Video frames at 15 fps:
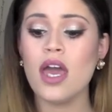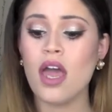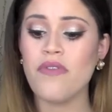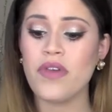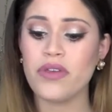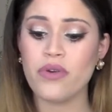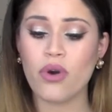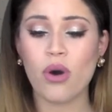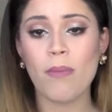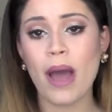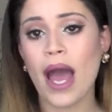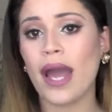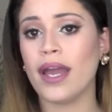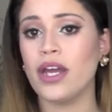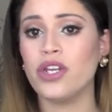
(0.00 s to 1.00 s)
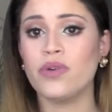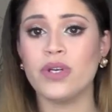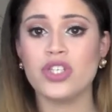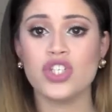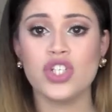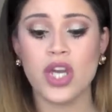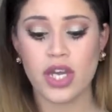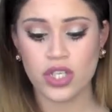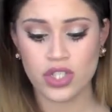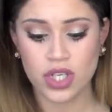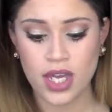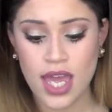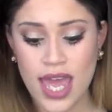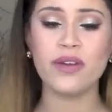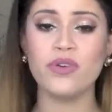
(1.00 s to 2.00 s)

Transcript: and then you go back and you exchange it.